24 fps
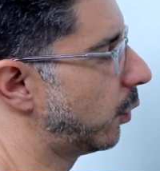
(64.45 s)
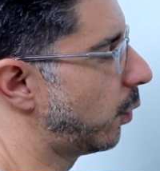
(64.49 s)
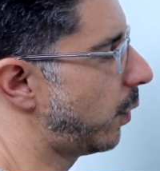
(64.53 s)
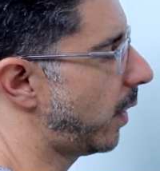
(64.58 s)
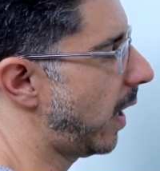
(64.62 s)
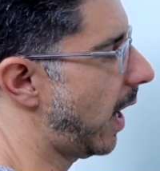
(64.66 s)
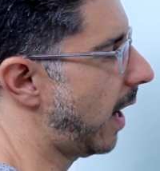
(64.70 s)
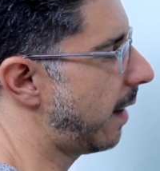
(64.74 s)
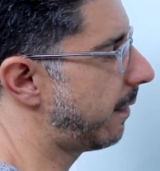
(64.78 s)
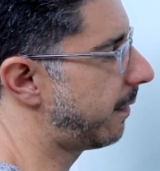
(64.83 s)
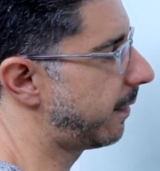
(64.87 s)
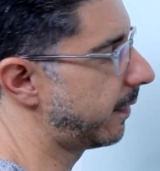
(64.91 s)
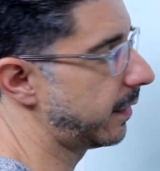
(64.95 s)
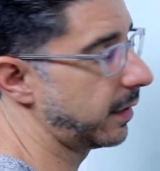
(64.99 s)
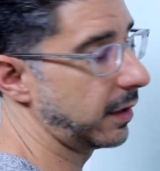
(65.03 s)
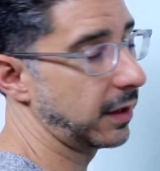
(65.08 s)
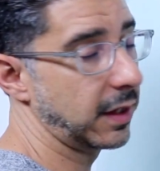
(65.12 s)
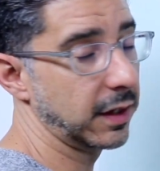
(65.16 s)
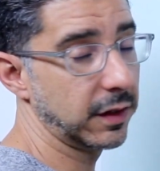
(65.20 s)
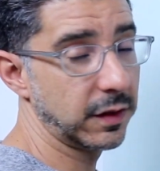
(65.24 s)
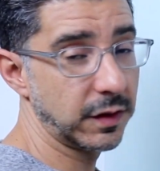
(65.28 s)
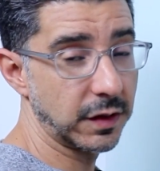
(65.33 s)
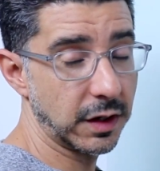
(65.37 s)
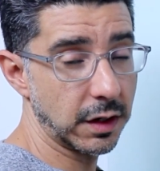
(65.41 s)
We have
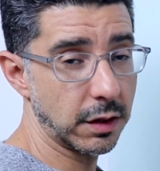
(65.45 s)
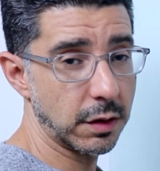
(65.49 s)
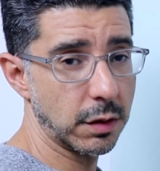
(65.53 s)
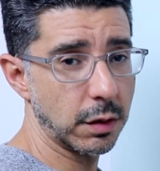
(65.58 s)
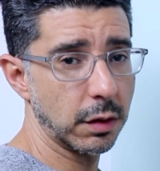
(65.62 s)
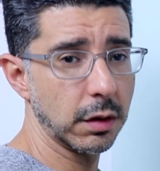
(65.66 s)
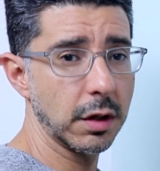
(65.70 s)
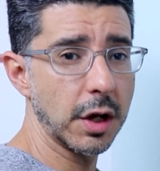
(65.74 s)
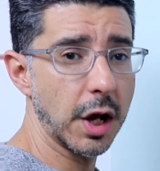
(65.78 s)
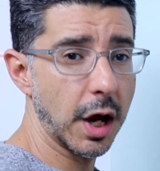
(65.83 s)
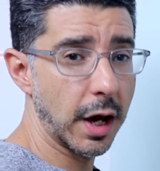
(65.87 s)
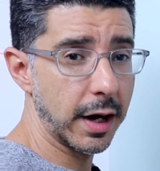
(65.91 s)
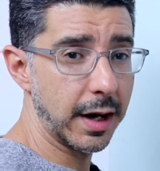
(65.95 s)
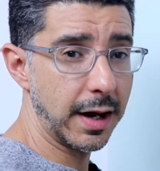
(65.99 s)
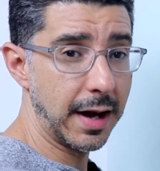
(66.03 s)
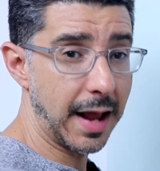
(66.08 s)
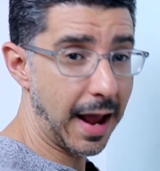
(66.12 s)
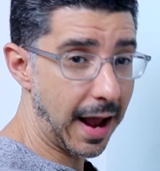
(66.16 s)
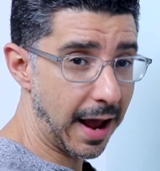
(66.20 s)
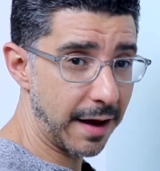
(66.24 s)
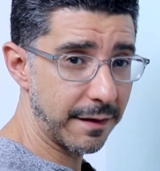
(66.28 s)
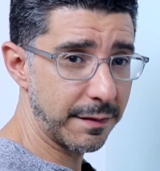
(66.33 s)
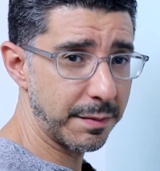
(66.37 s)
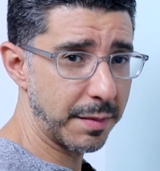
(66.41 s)
the circle cut in
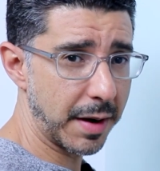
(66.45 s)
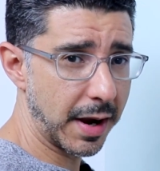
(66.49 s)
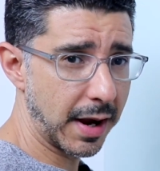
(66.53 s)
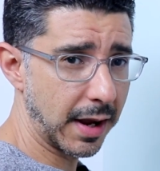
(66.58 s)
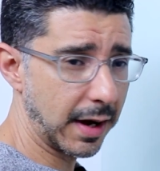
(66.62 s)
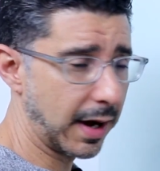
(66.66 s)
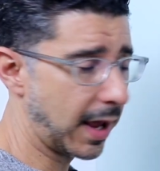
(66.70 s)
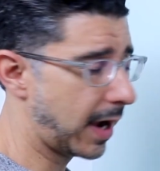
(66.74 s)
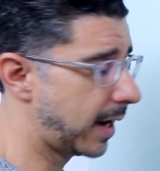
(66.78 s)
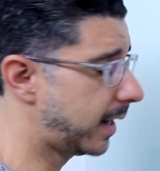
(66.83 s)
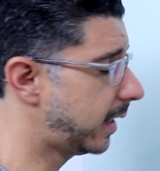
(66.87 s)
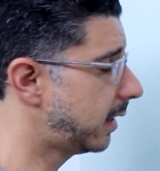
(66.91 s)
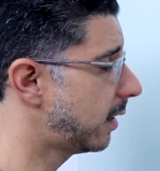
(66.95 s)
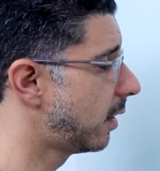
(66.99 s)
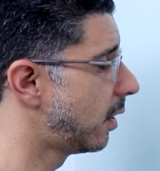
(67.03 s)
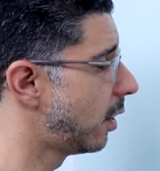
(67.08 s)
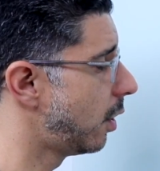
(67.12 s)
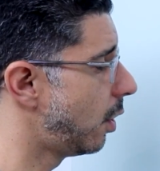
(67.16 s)
half by a line,